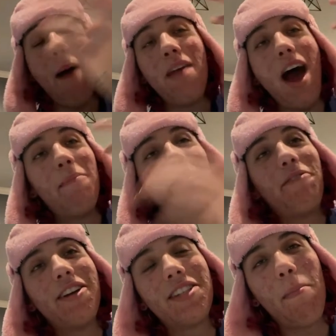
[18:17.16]
I'm
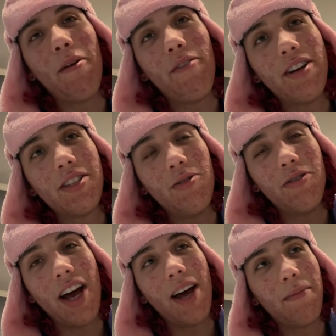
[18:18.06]
the first two
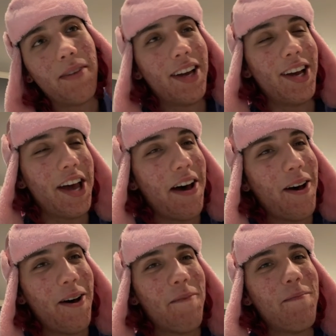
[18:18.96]
time
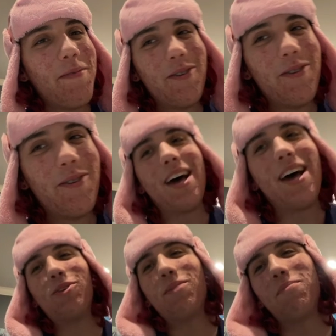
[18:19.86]

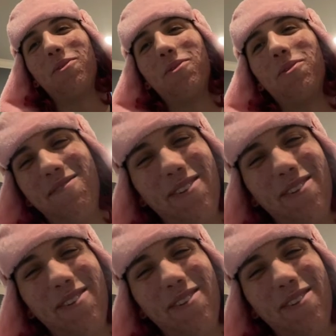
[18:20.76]
music interview